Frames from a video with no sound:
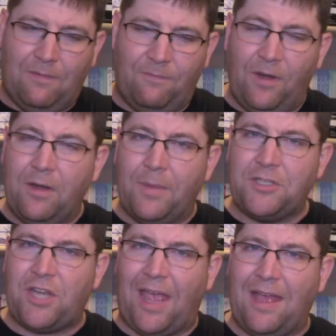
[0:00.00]
very
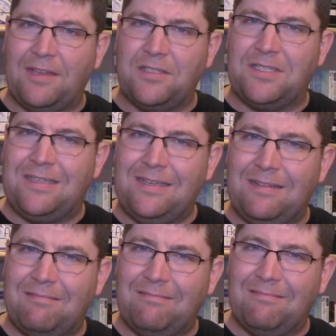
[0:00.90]
much has
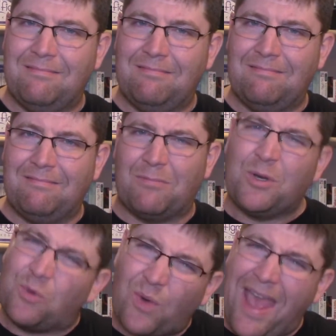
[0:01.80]

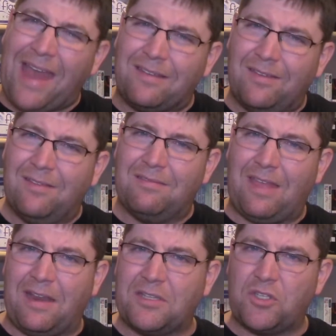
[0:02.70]
regret
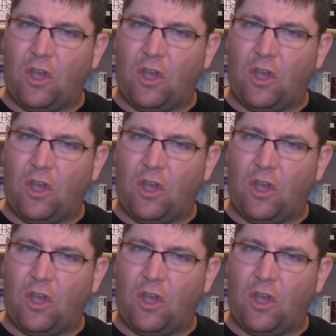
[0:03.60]
that it's